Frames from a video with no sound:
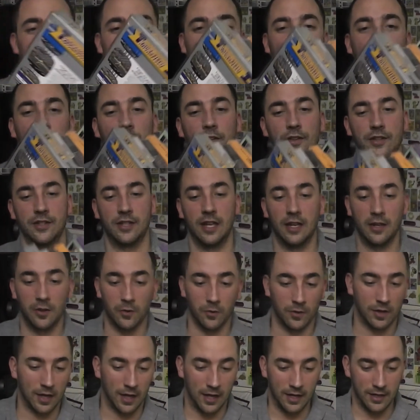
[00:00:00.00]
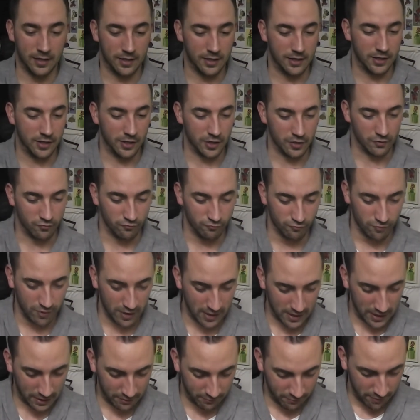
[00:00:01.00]
And in the Sentinel cases, it just
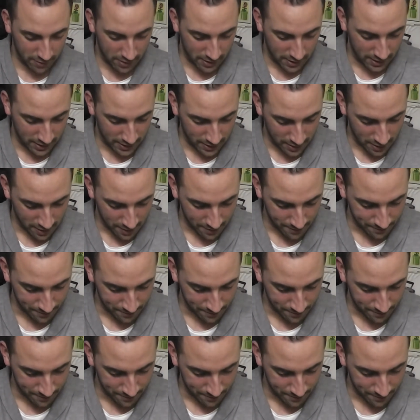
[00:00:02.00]
really